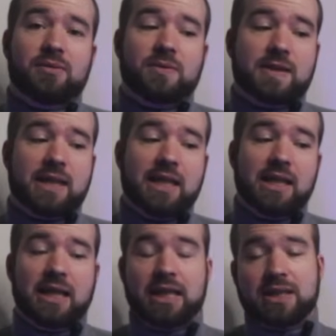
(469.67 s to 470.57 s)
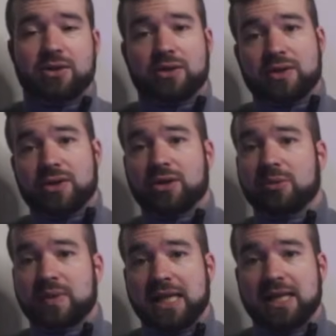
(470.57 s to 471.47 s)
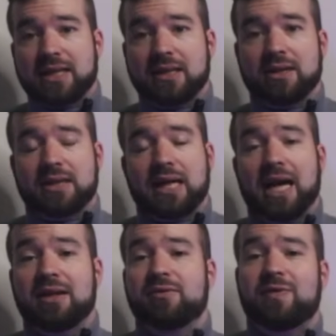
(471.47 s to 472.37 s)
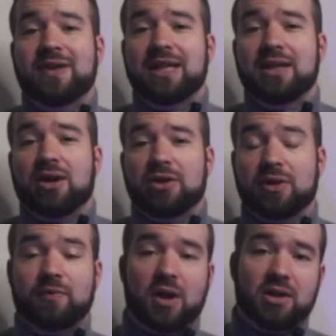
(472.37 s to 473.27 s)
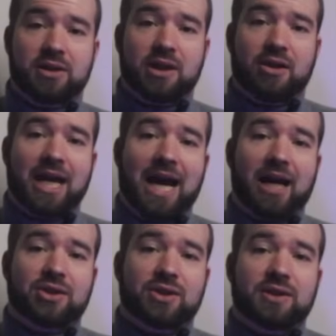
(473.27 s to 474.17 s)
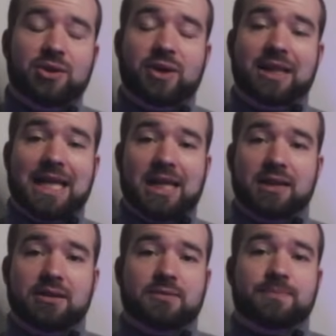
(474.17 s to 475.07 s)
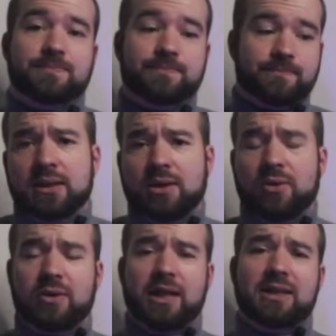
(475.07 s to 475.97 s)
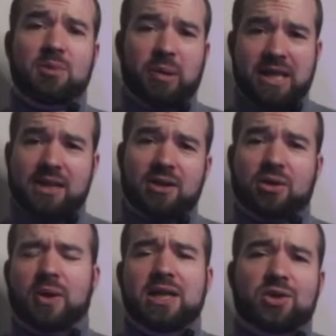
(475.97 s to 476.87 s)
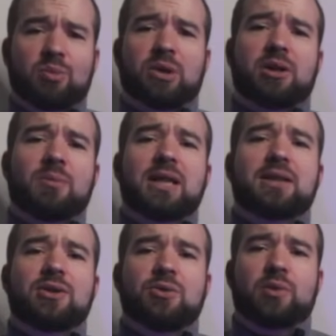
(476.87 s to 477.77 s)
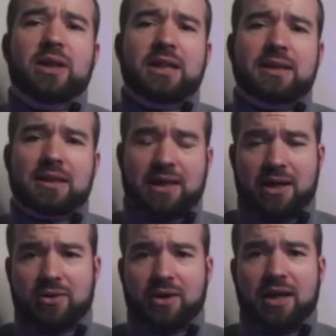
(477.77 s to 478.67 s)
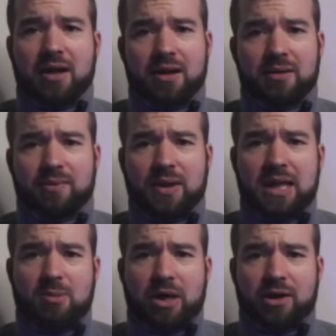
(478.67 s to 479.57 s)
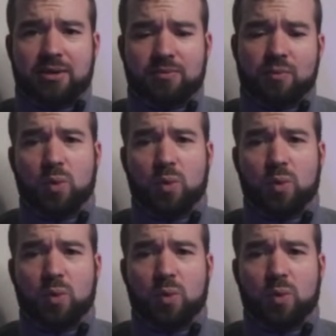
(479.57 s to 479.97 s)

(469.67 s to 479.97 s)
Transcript: C is your circumstances, and V are the voluntary actions you can take. So it's a basic equation, but it makes you really sit down and think about it.